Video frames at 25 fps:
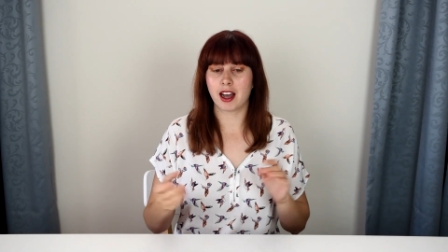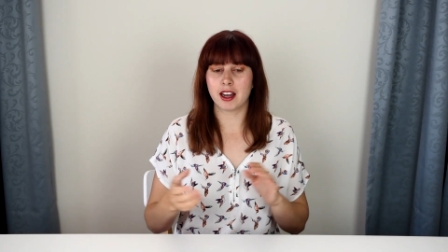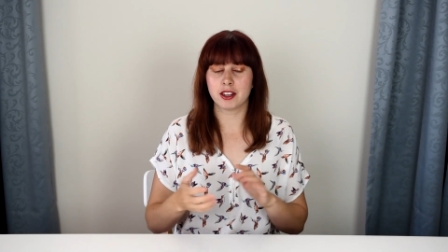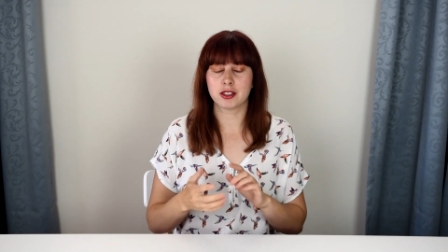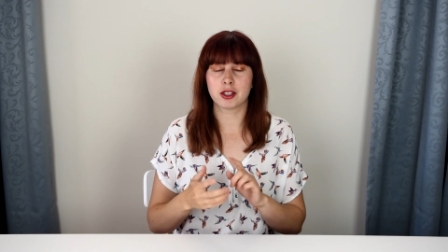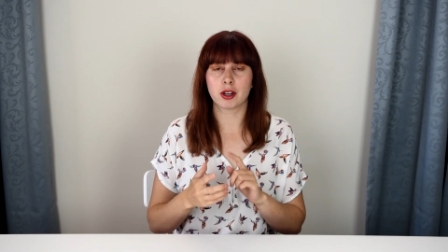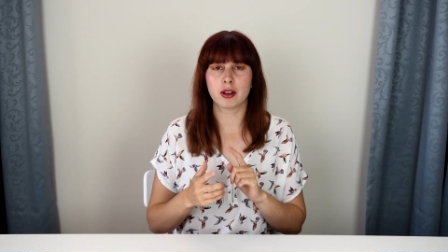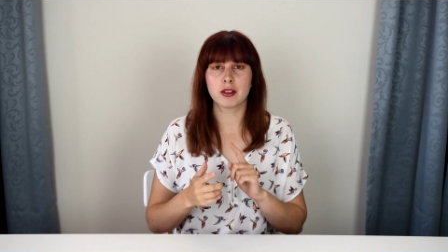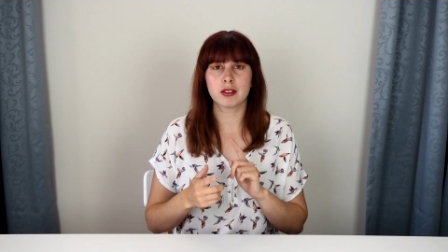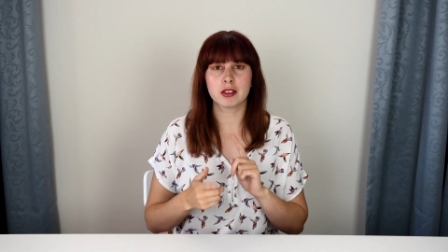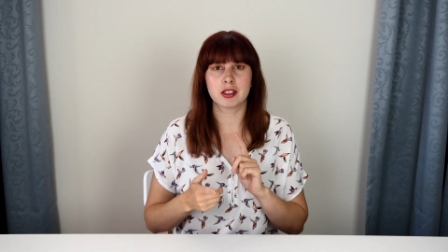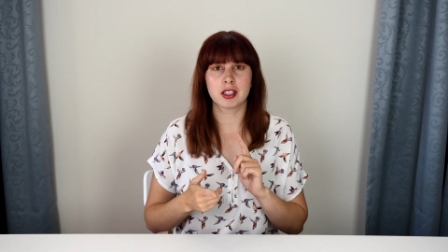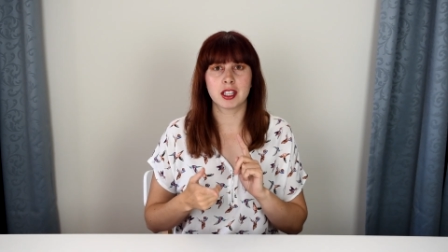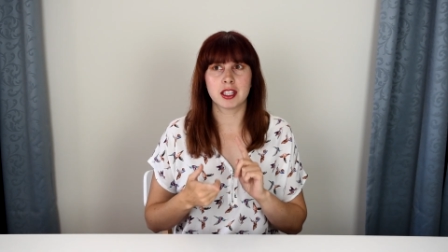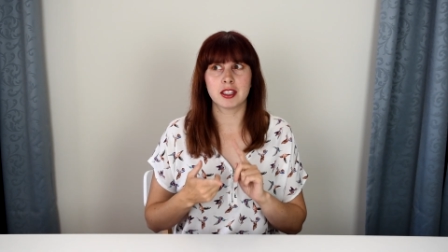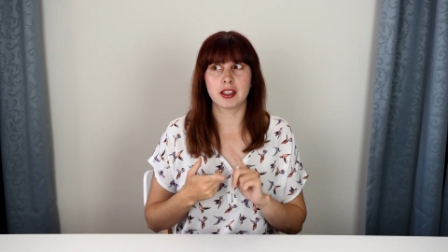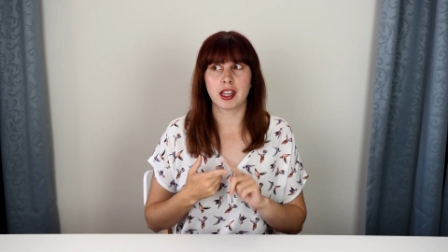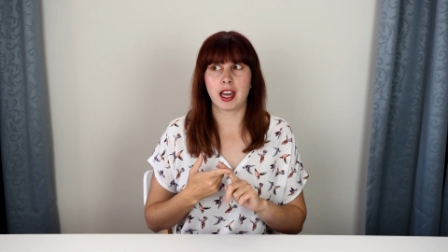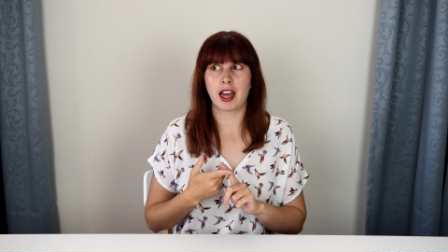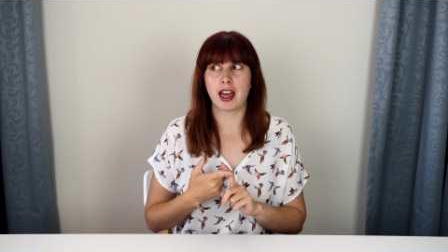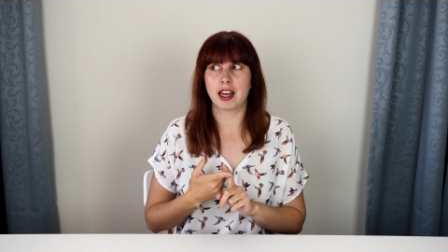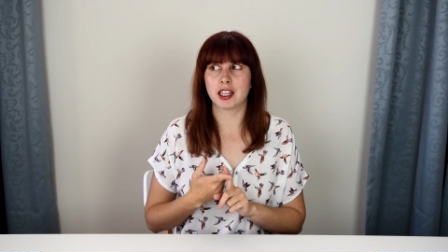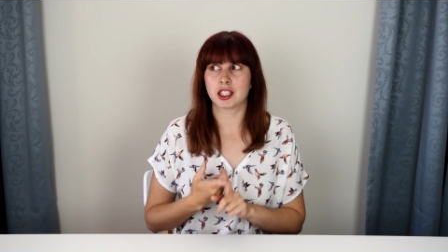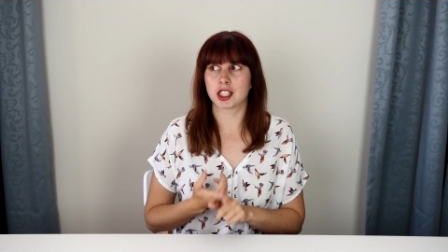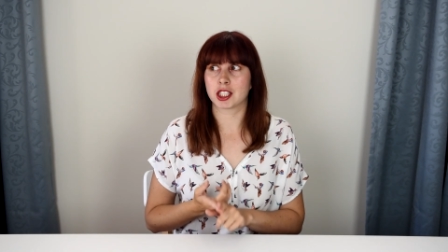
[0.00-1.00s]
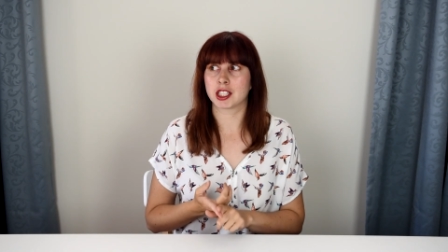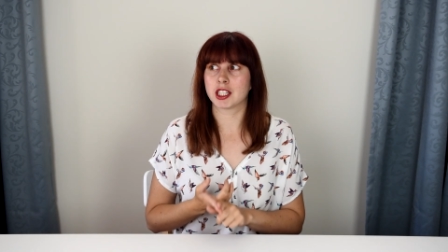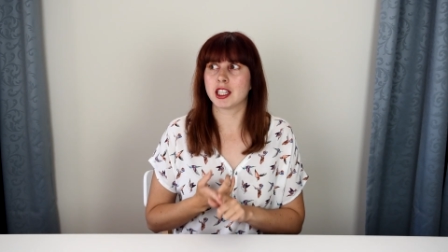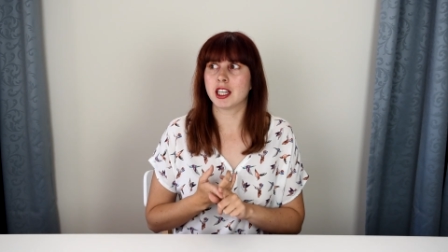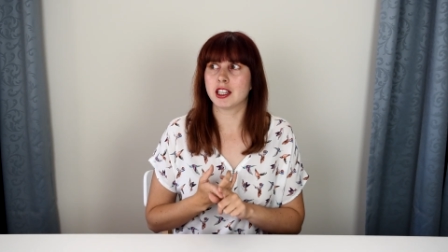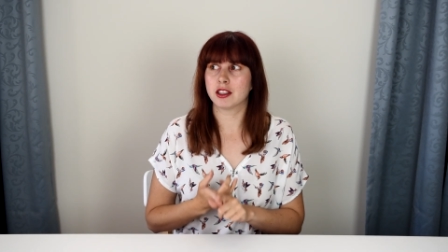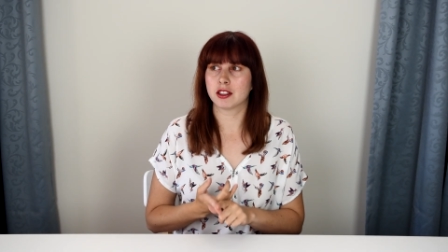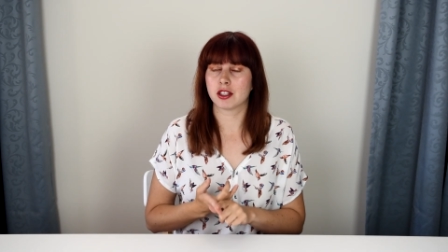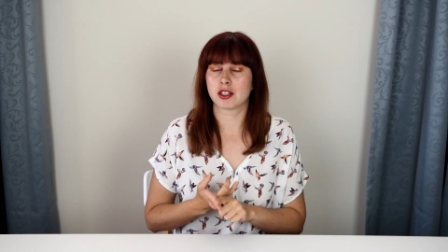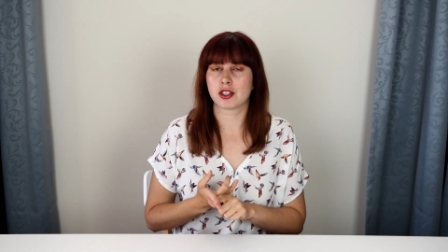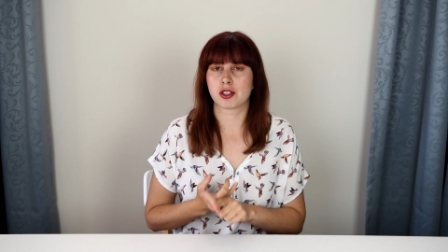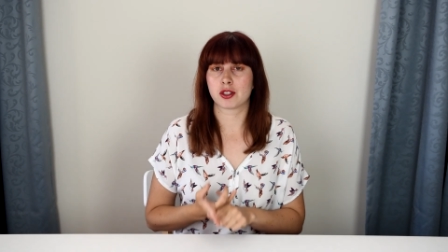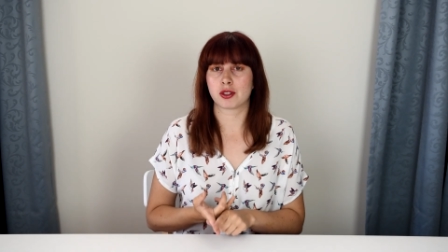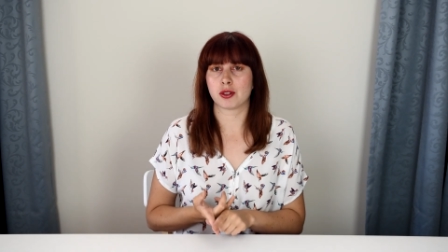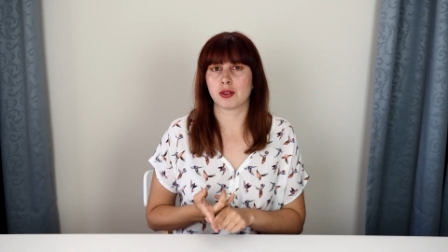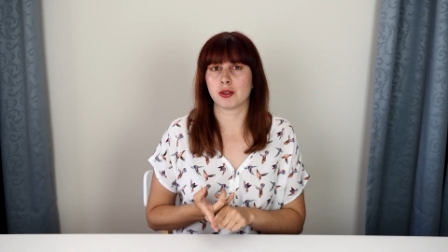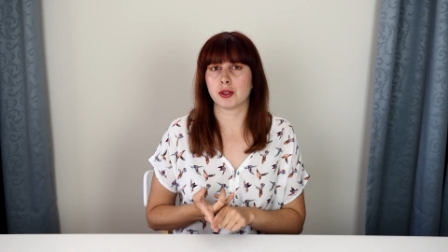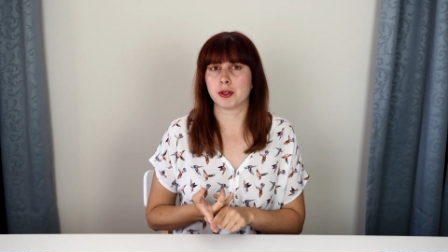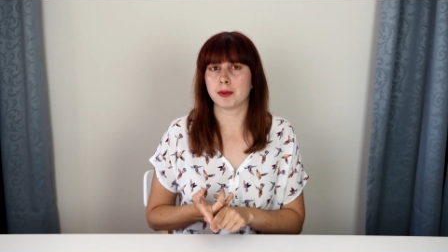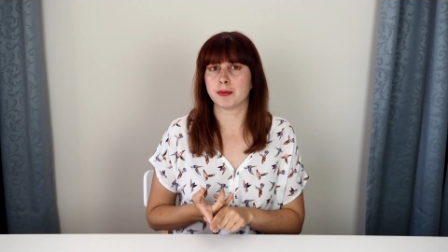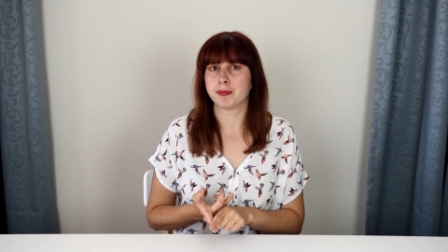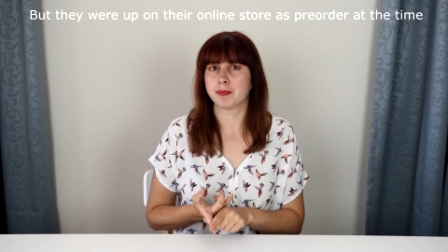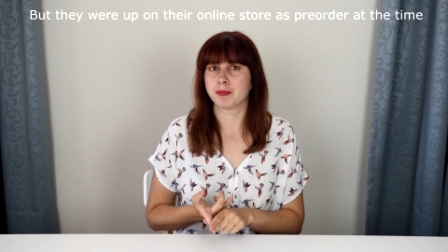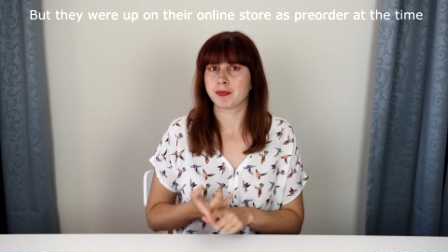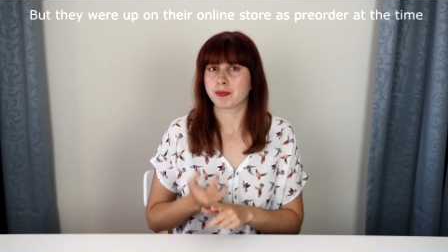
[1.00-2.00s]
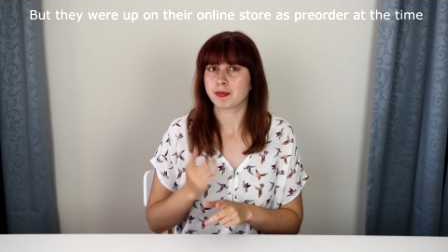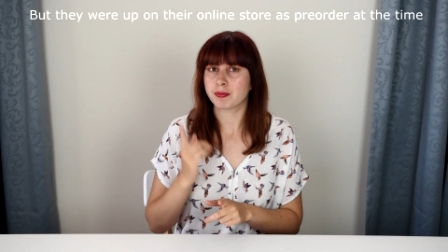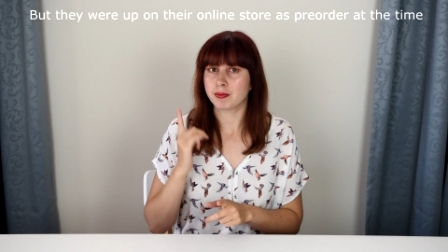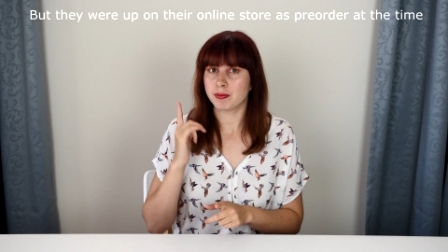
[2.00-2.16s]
I don't think they're actually in the store